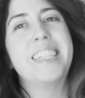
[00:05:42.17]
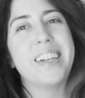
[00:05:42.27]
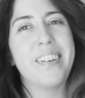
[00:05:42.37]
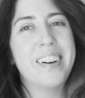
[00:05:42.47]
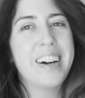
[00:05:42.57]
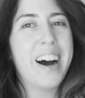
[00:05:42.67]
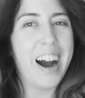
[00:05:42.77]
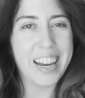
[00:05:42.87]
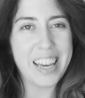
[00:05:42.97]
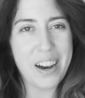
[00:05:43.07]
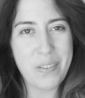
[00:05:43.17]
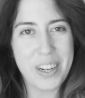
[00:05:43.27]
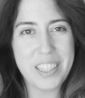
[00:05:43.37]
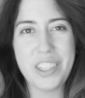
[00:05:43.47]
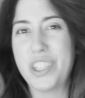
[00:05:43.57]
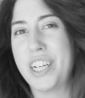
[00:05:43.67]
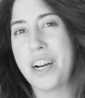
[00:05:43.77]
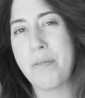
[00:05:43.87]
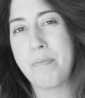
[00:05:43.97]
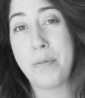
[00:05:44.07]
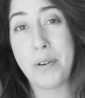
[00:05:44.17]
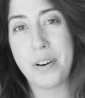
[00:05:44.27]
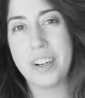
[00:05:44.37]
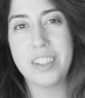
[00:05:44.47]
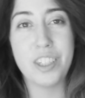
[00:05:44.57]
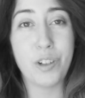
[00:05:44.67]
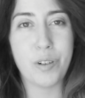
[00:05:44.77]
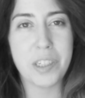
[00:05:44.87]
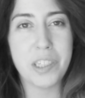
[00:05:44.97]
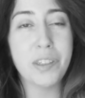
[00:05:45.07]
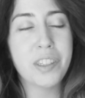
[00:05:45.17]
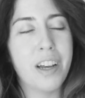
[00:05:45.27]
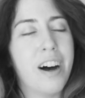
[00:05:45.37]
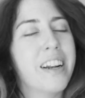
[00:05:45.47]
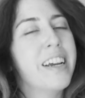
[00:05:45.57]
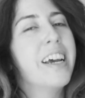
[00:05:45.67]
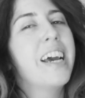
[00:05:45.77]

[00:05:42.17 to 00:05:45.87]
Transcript: So I can't wait to share more tutorials on